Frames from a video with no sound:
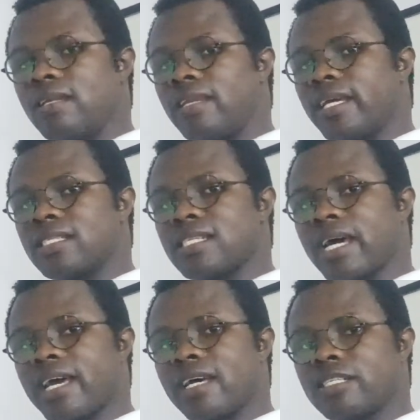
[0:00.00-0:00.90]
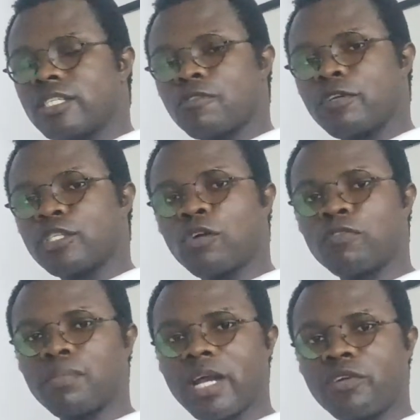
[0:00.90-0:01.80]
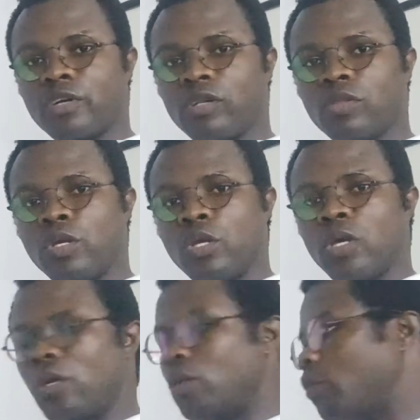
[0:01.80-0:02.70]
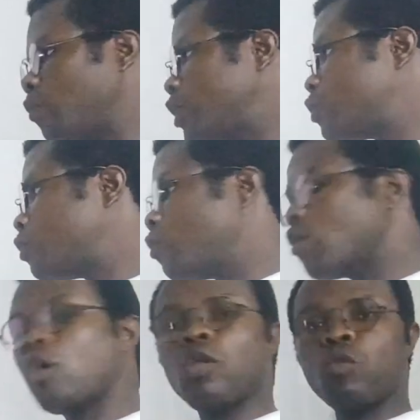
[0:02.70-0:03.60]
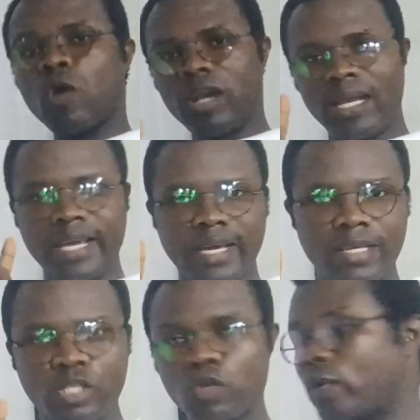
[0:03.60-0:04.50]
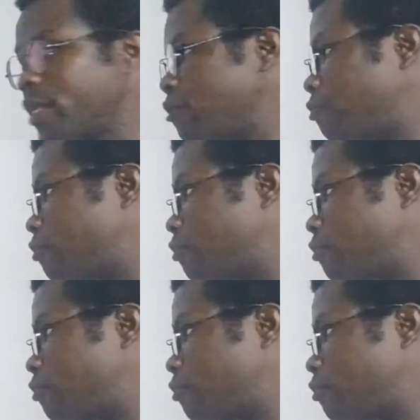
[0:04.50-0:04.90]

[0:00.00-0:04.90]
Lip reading: the entire surface of the mandrel, which we'll call one layer. So when you